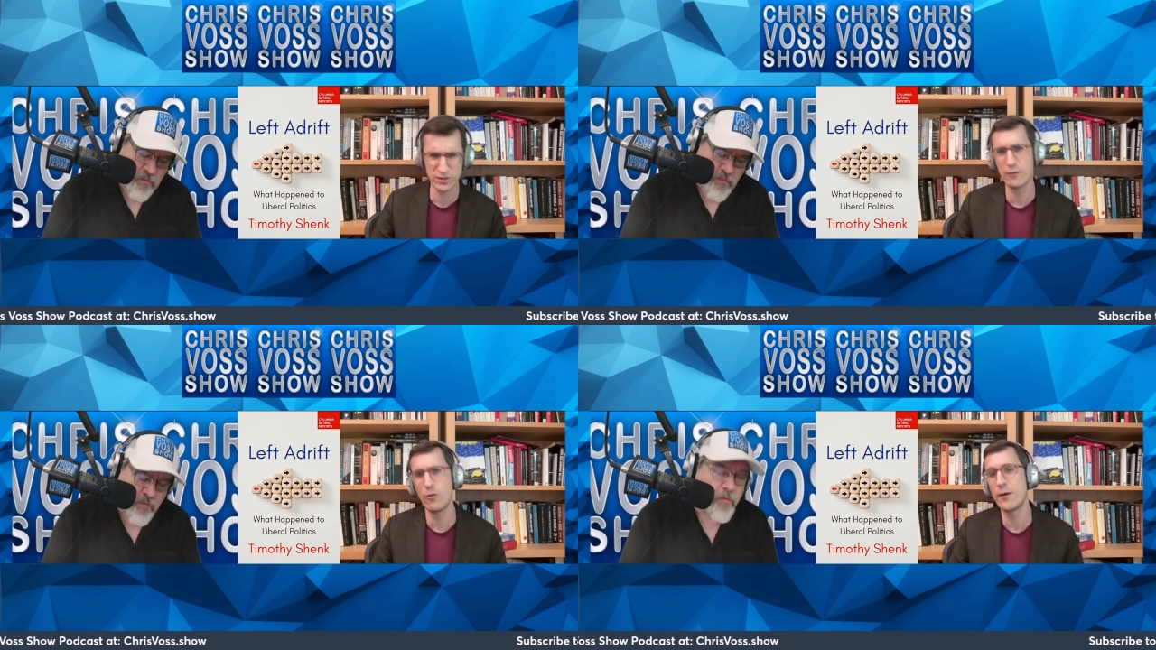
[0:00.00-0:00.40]

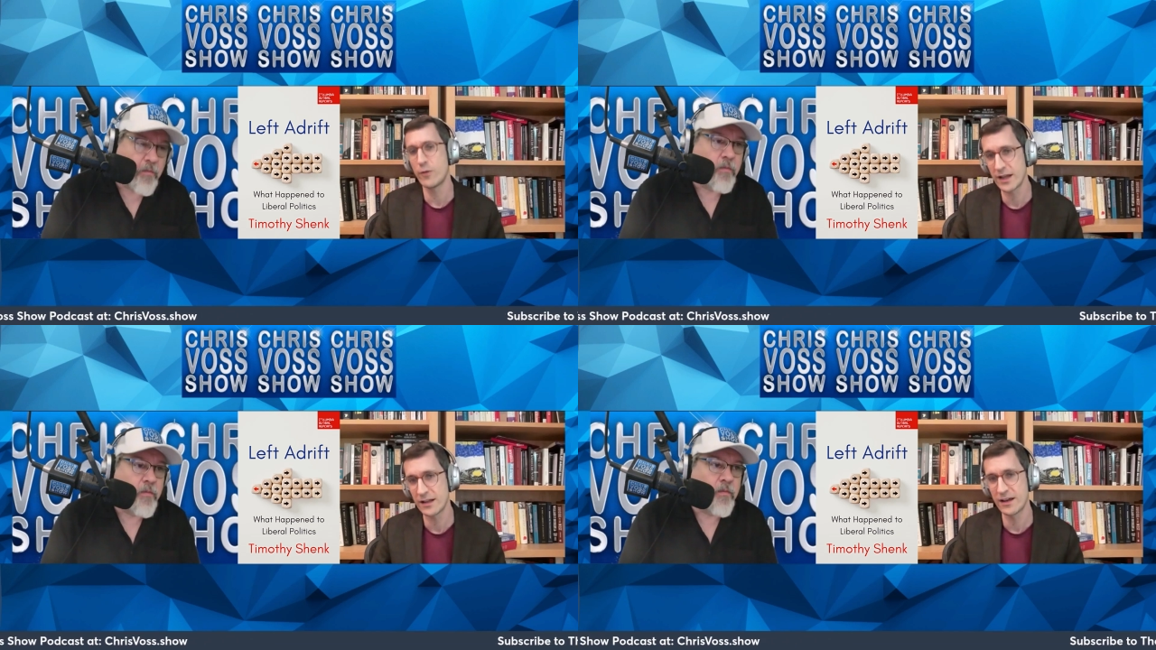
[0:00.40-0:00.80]
Speaker 1: really white
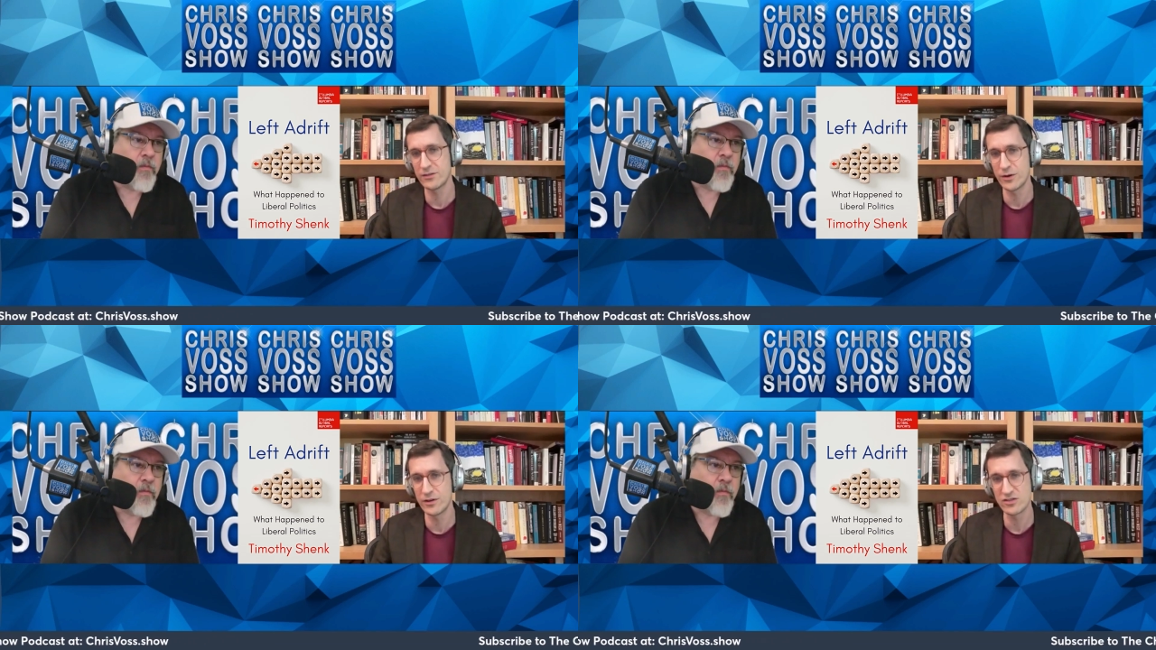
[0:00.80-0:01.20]
working class
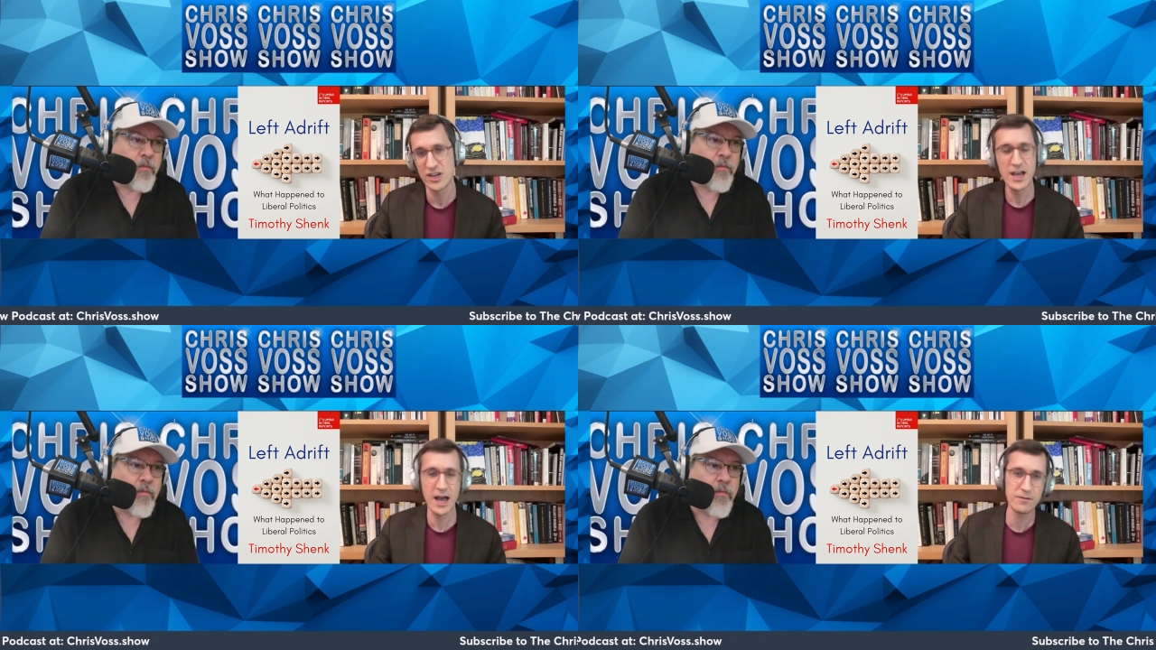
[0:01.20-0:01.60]
voters.
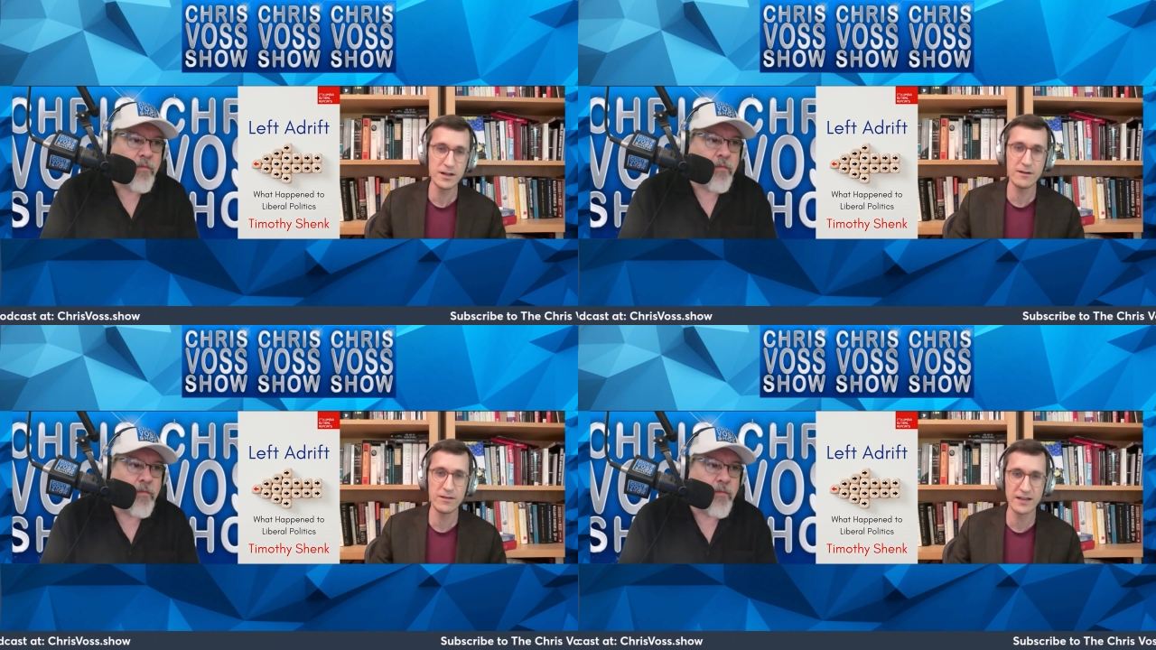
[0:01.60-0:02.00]
And
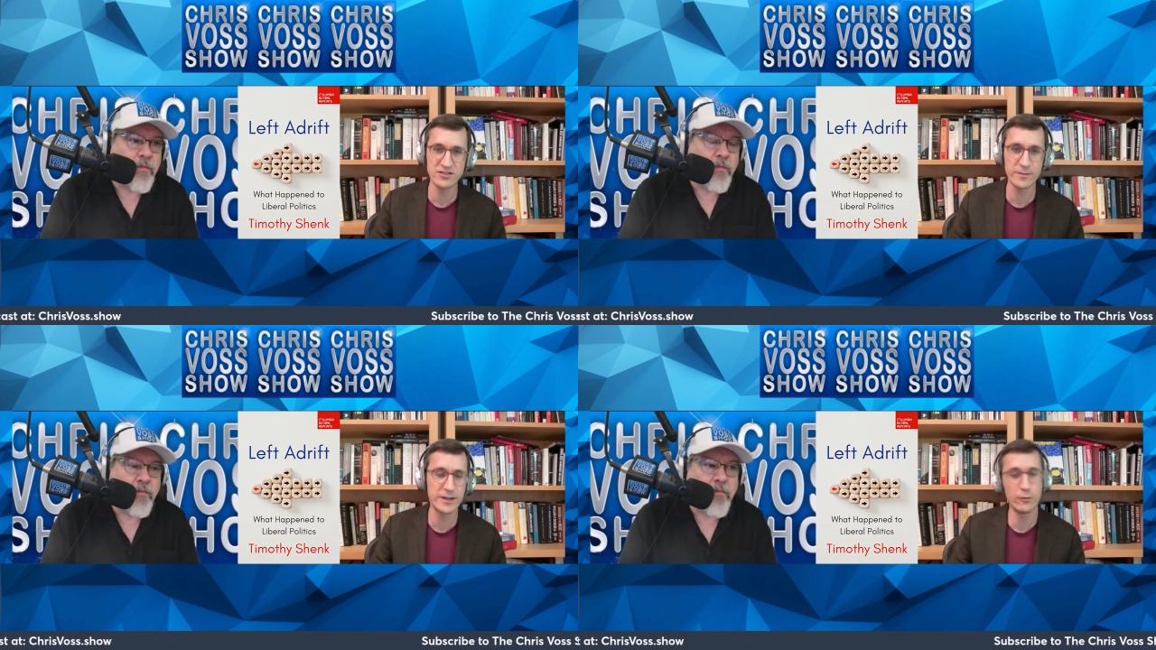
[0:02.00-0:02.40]
really that
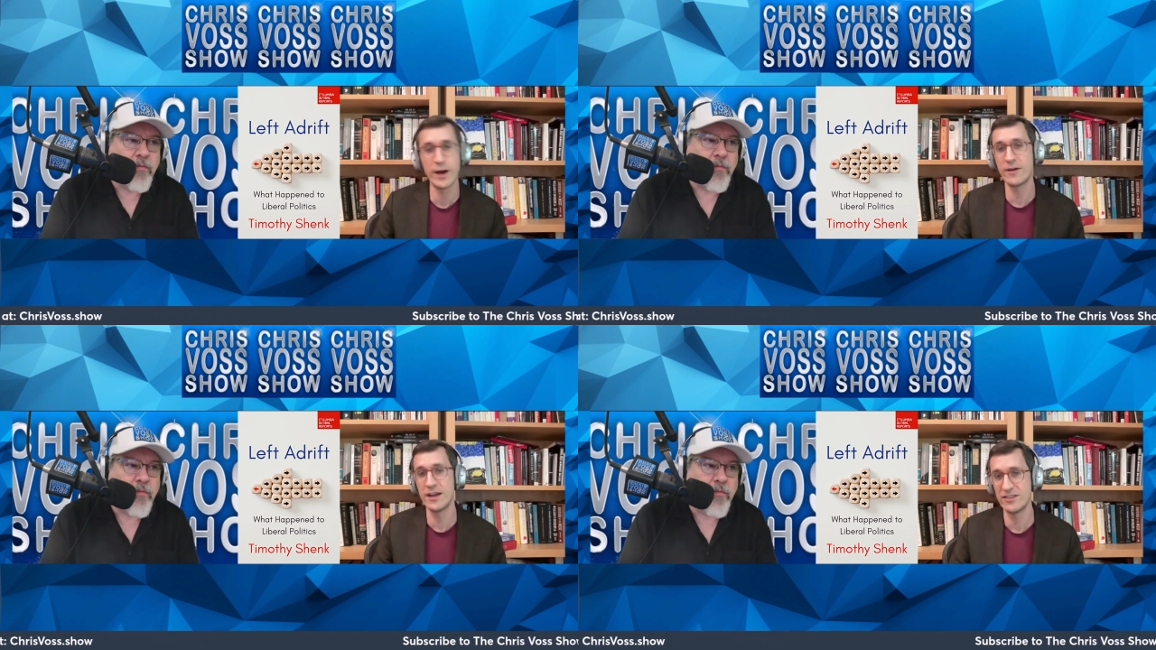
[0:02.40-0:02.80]
just means
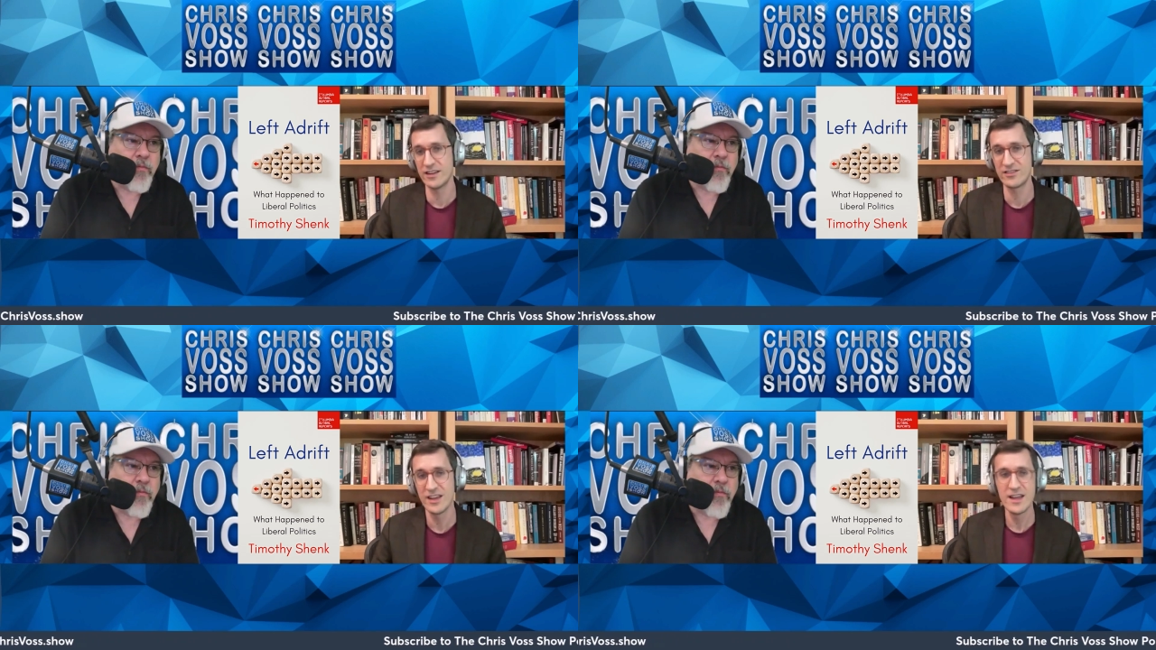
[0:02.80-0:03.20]
white
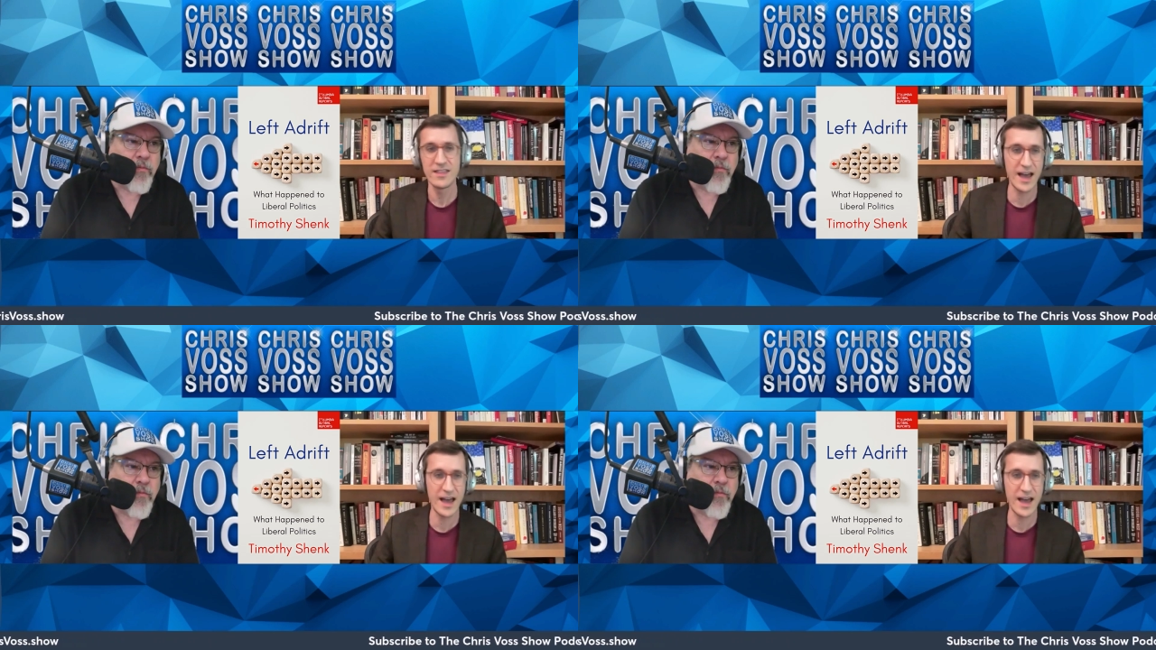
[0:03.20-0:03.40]
racists.